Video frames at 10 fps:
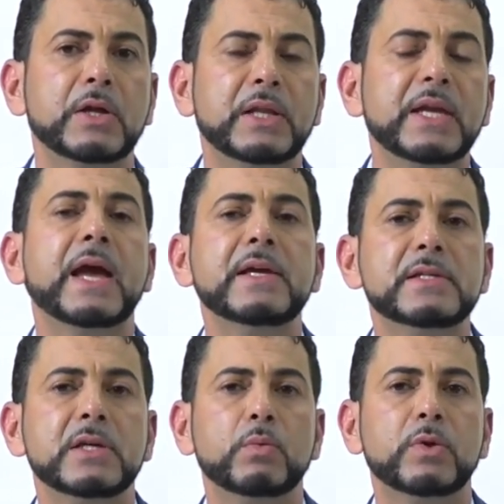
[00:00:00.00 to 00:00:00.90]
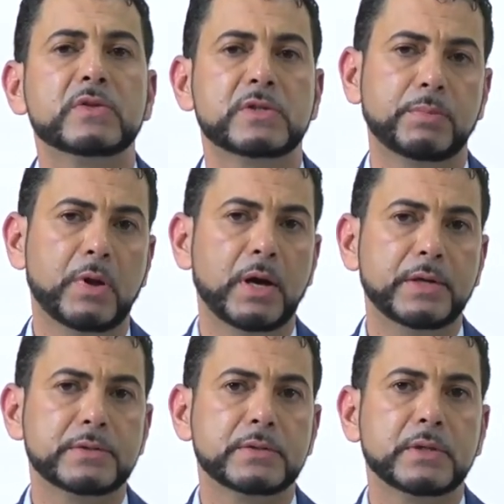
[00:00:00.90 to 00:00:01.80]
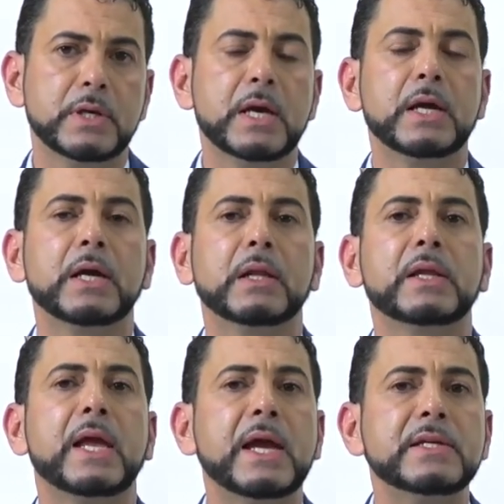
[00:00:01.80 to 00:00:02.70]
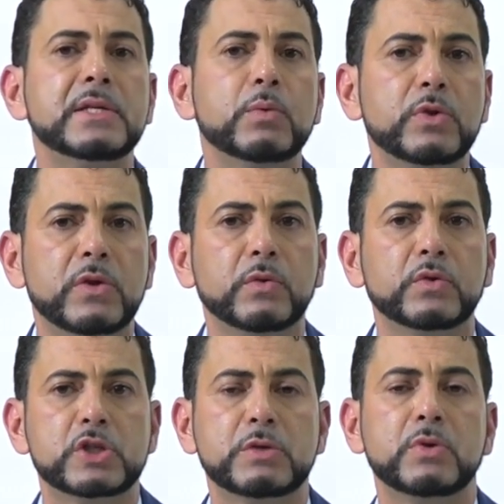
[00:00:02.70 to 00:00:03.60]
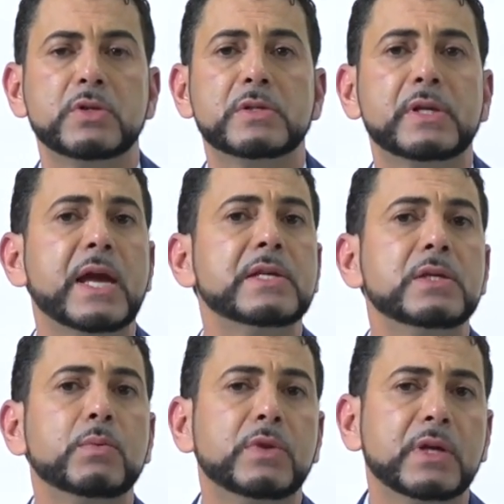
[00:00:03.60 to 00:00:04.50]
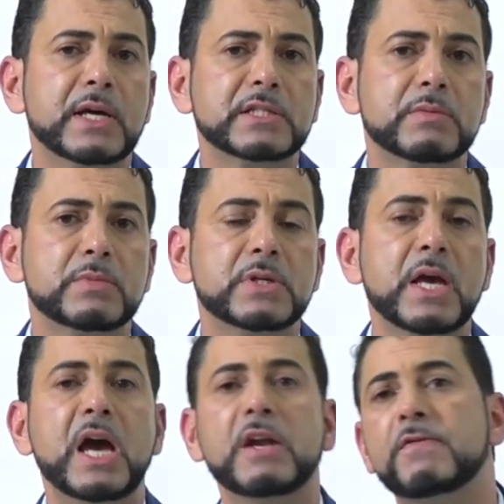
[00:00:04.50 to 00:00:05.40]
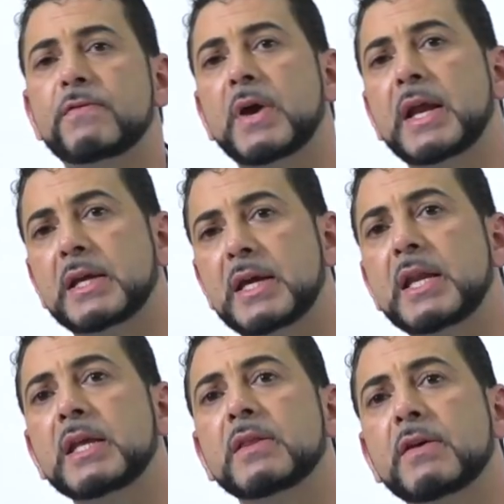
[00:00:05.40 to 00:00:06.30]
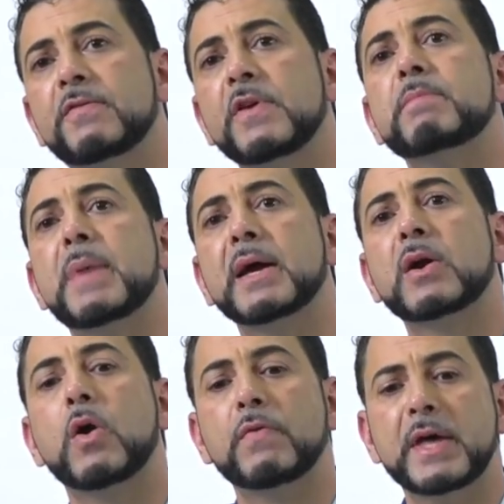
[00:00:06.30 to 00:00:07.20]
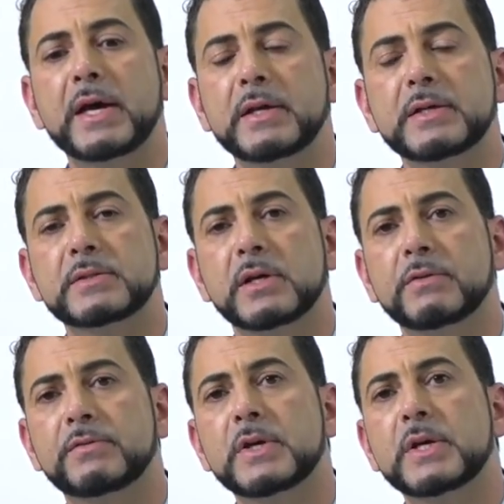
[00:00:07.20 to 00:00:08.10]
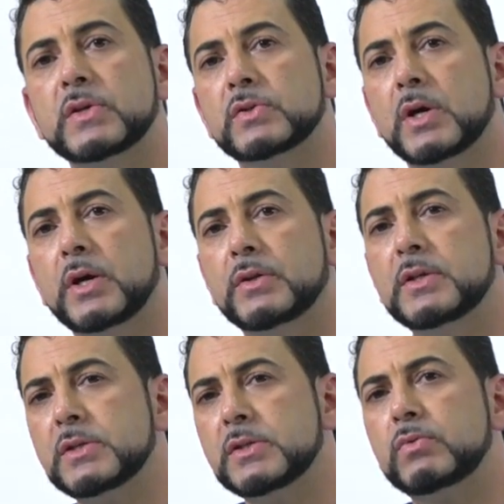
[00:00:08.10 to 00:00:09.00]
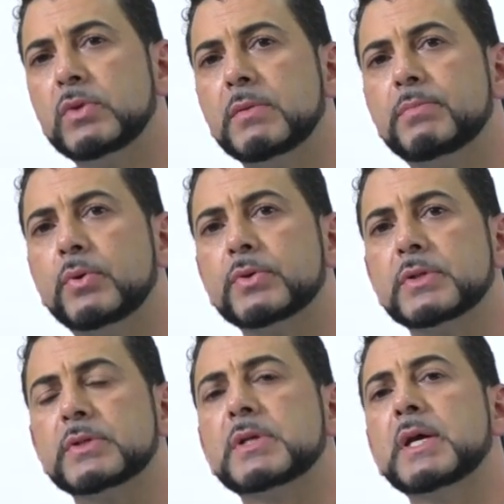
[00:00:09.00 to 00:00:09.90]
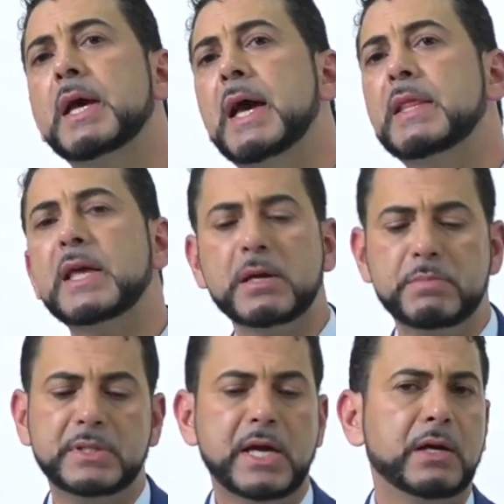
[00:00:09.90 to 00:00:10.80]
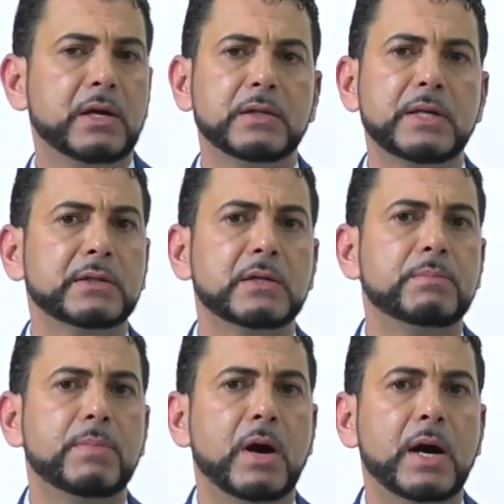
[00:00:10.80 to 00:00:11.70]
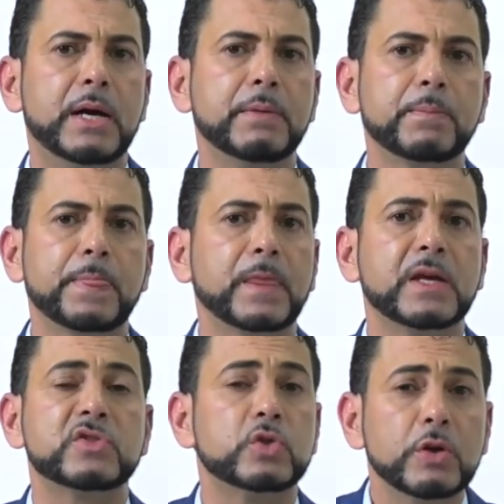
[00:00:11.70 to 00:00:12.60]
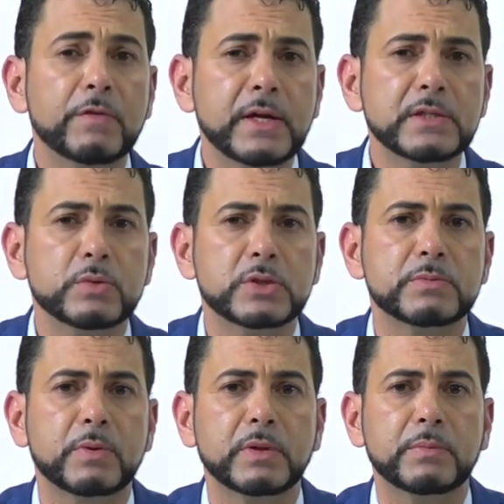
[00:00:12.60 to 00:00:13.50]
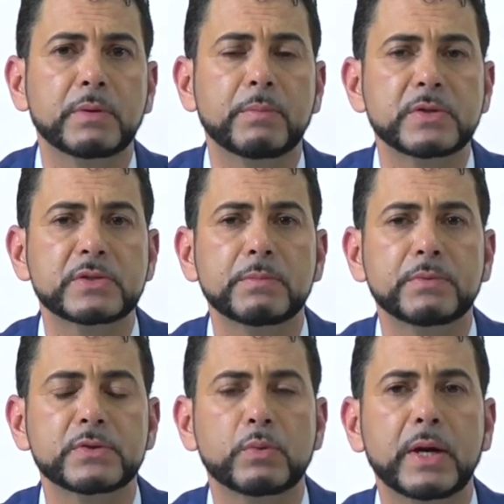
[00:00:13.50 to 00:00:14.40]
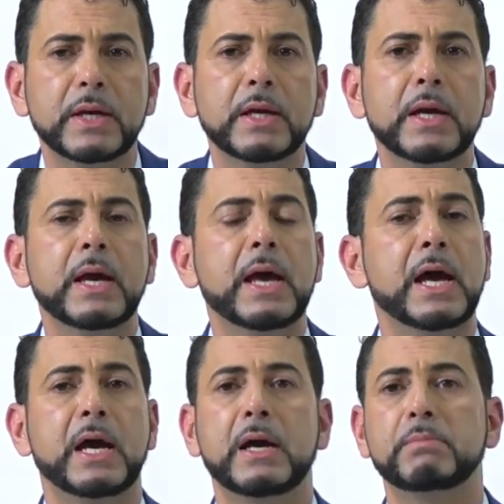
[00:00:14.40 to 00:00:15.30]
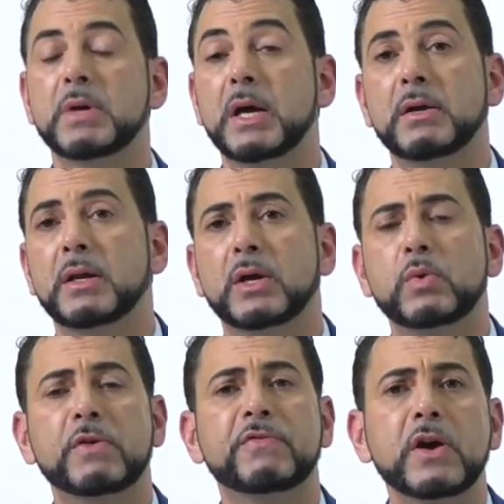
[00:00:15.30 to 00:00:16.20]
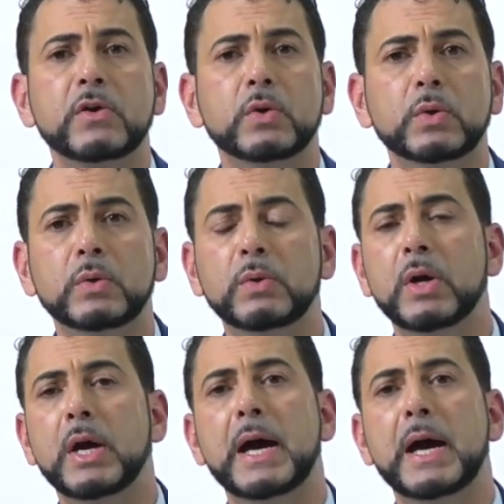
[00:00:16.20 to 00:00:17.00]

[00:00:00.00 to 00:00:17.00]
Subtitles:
liaising with suppliers, liaising with your distributors, liaising with your customers, and getting their feedback on that itself. So this is really important, and that can be conducted by surveys, which is probably the most simplest way, a quick phone call,